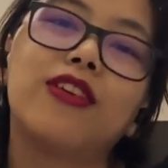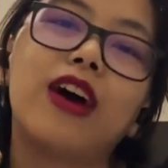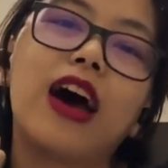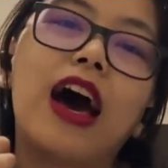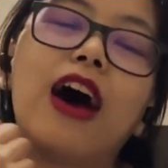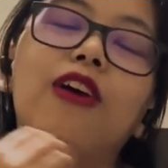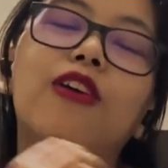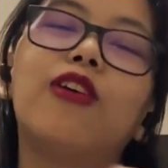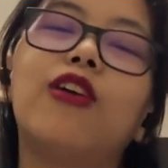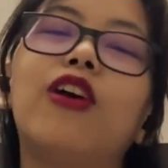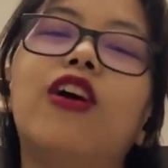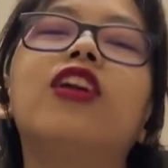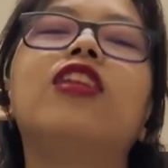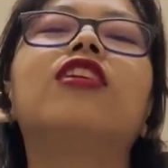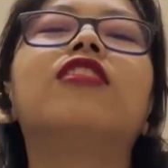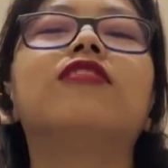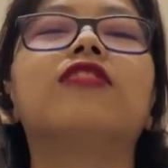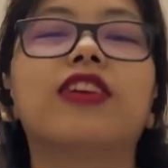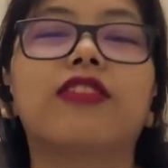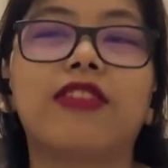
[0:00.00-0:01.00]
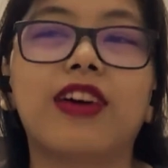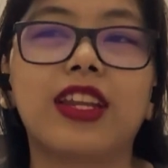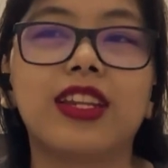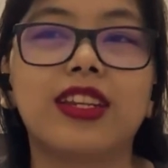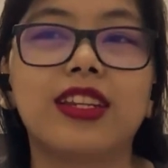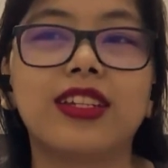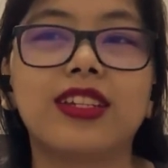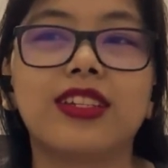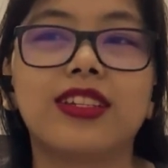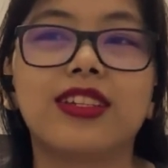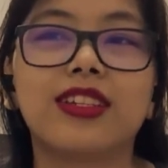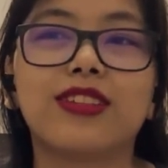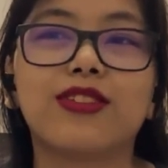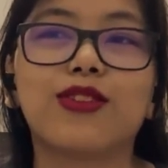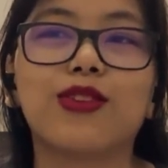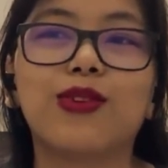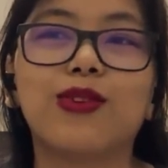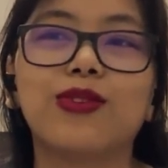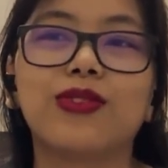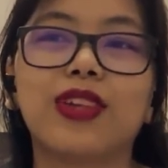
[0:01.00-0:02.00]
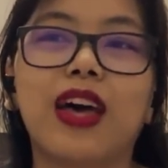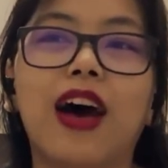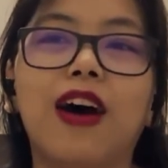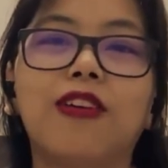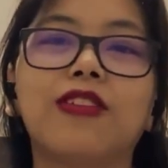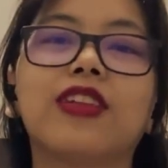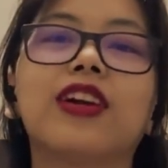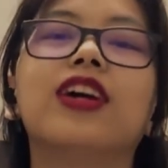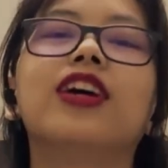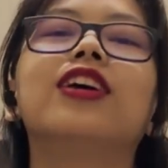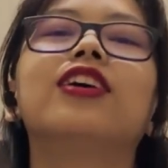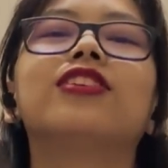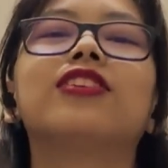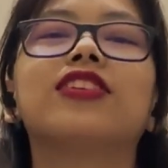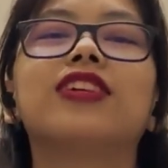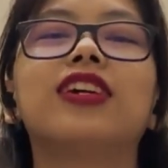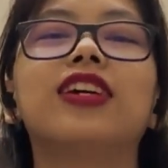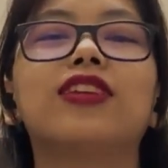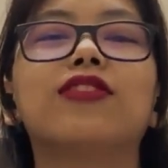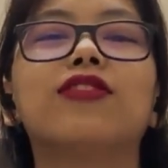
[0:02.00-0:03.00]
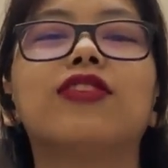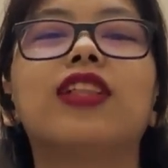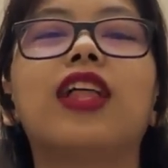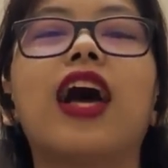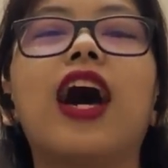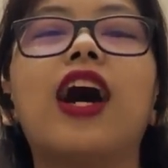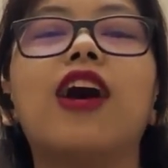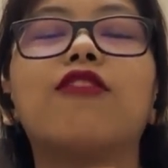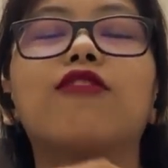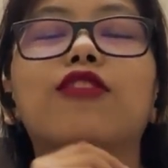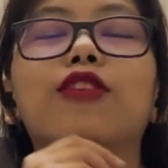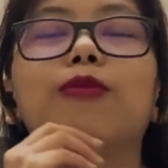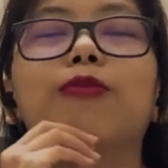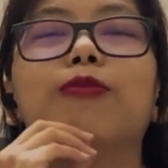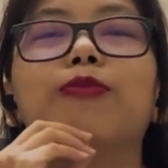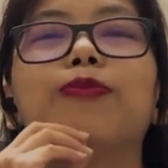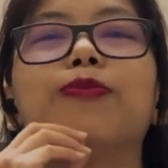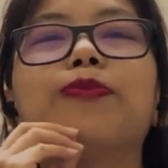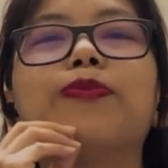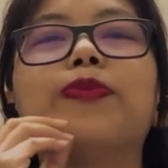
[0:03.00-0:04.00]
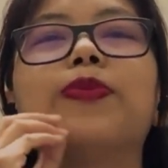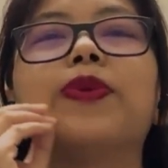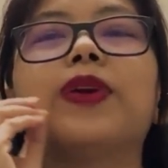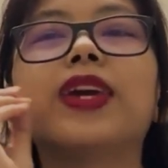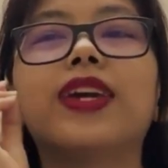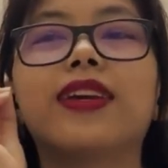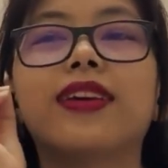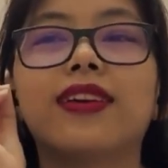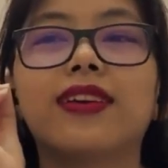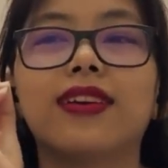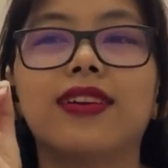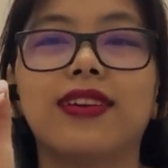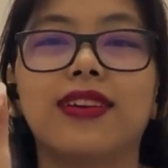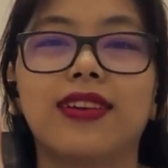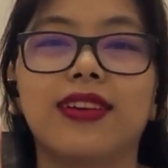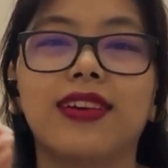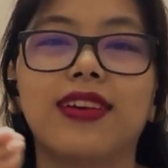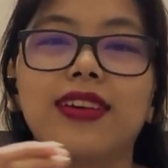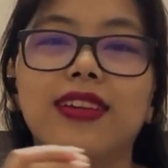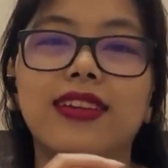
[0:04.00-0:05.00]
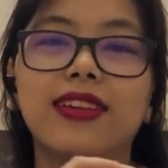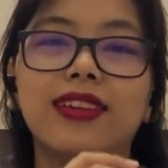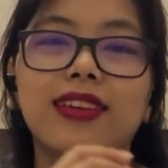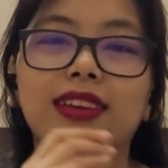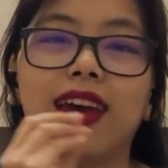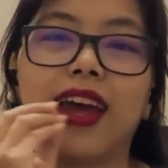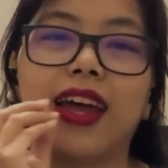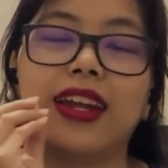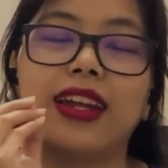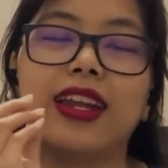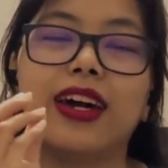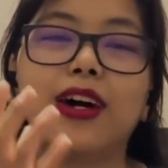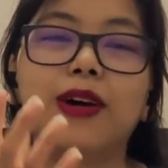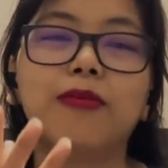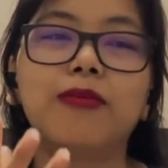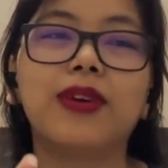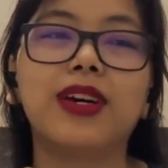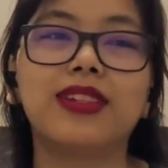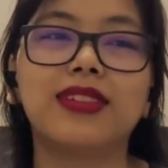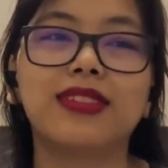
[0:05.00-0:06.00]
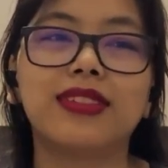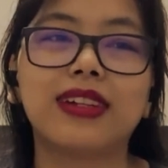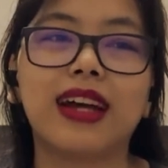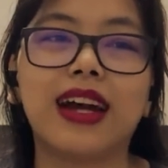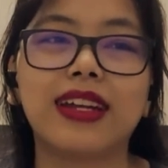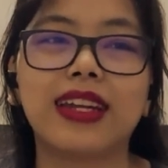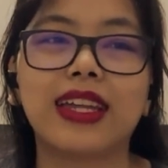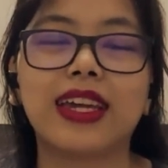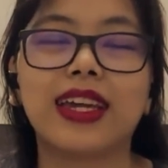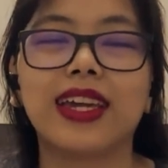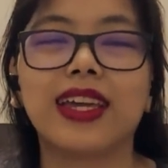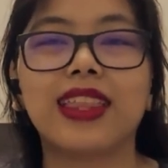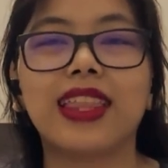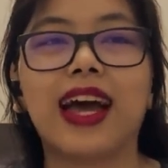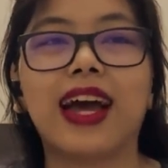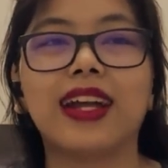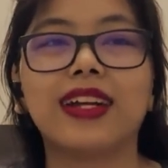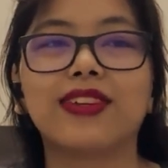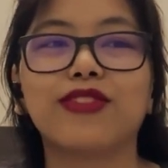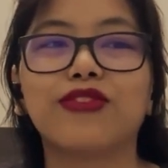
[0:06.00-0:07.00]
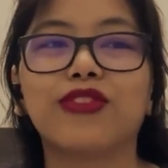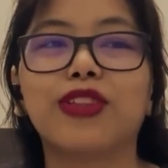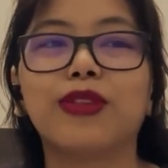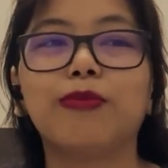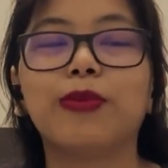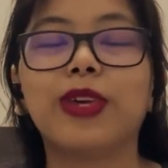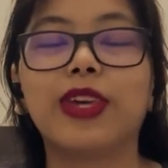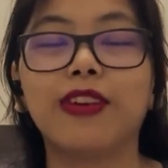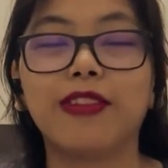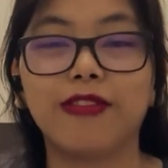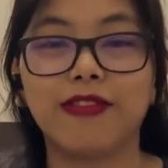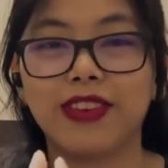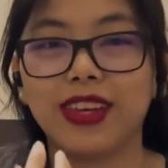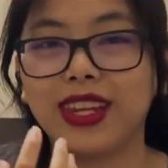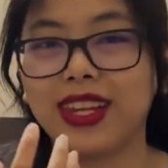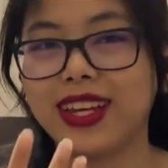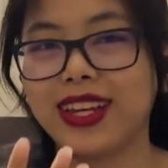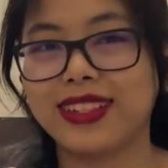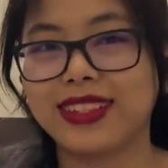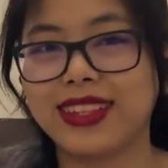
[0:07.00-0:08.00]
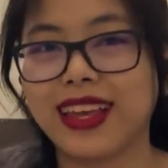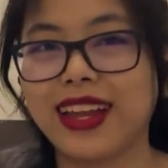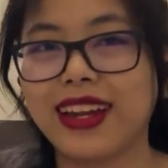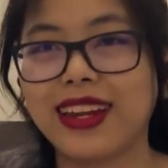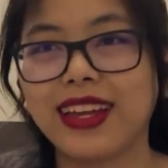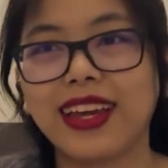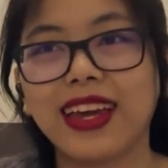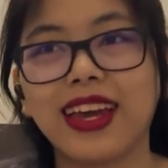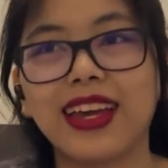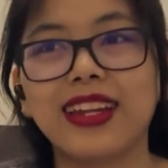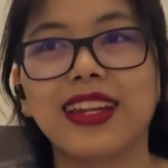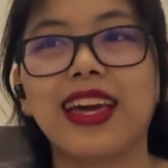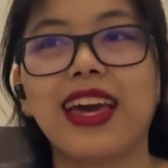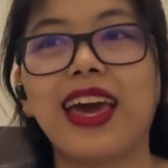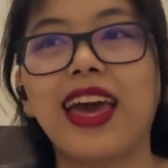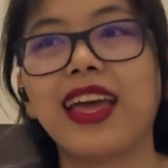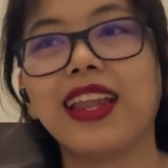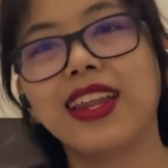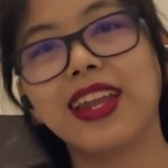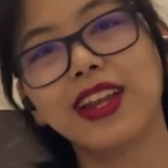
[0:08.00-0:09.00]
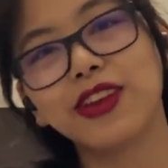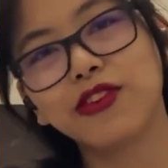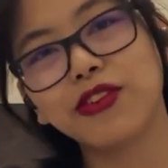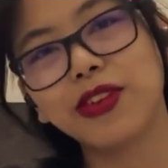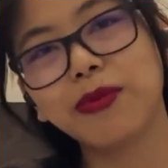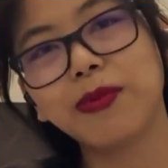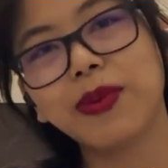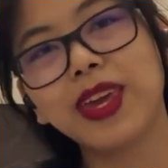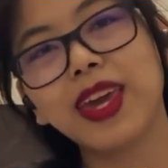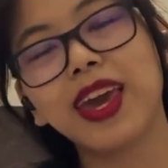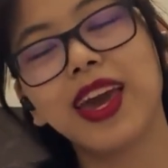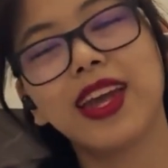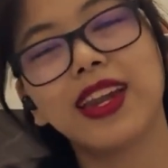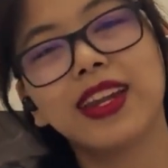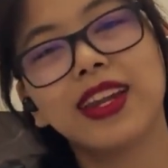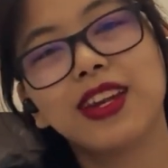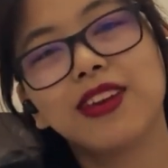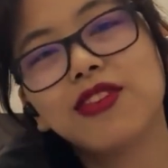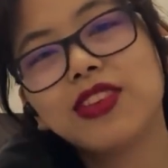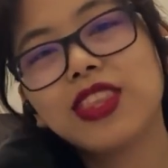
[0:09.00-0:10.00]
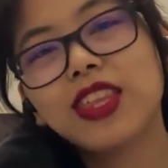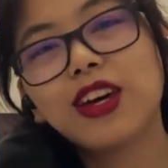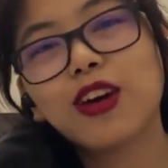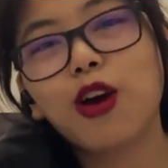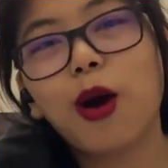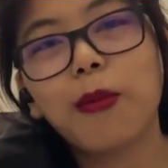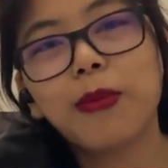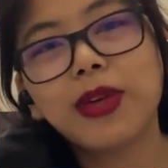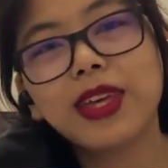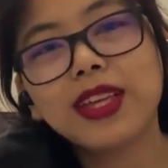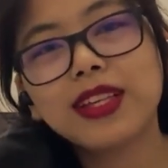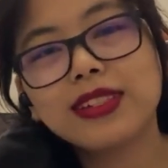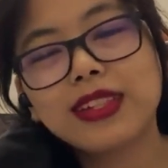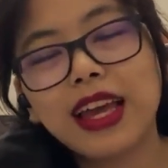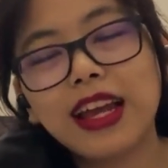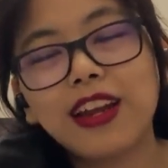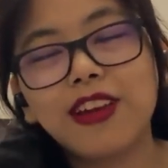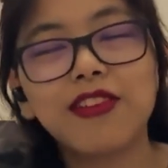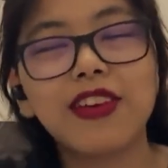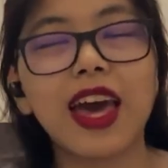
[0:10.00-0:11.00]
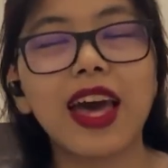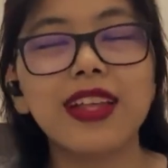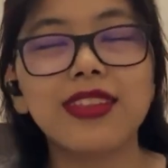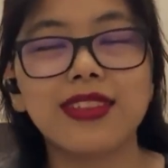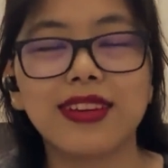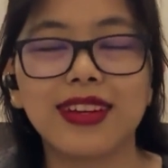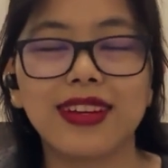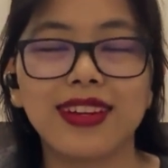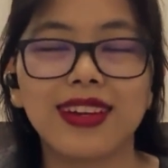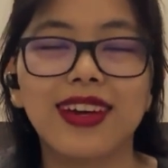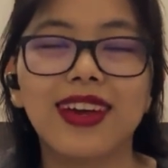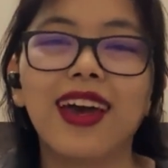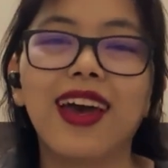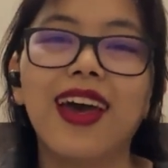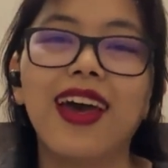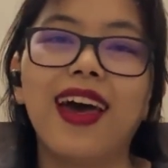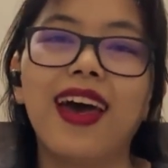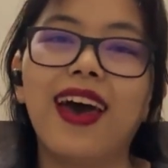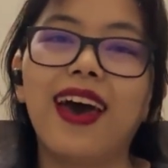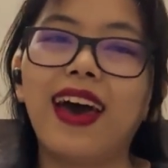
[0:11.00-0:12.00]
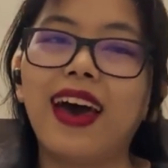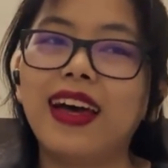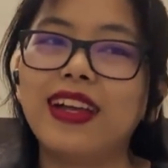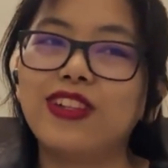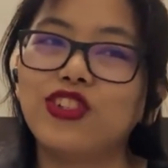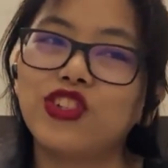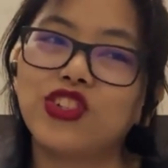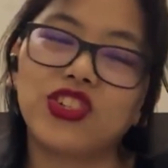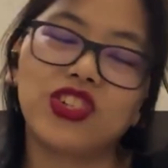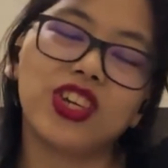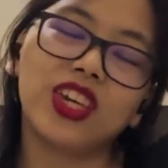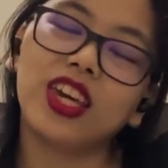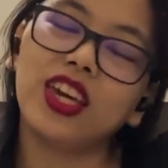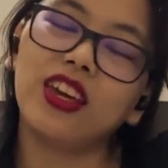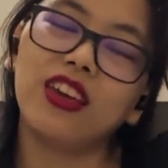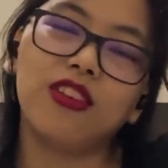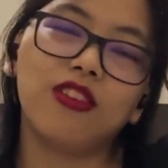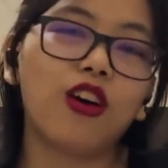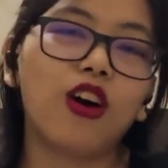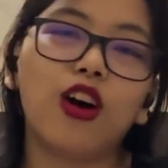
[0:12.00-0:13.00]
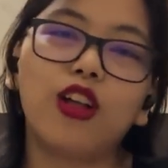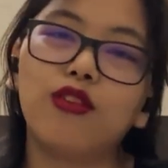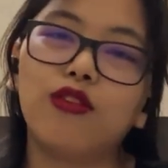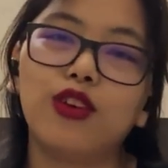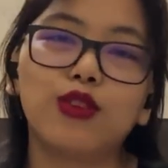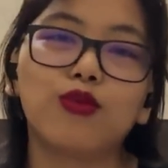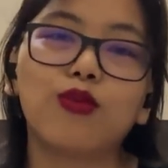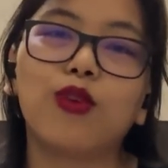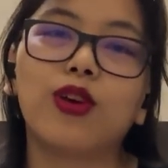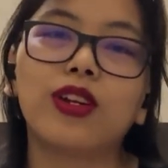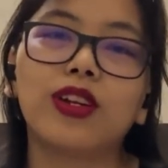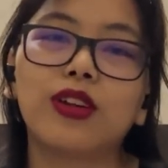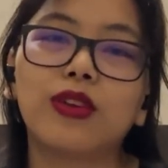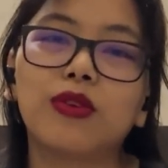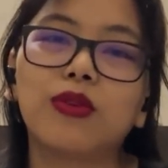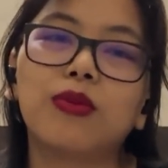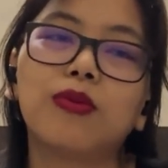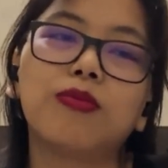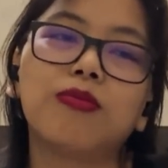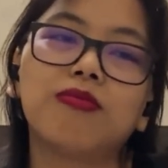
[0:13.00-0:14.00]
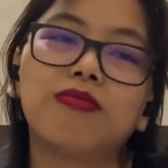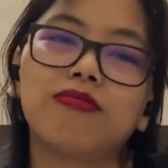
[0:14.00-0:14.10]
how all of our fantasies goes out. It will have a big, enormous starting that will be very exciting. At the end, it will be ended with the comical side of Catherine. And she always wanted to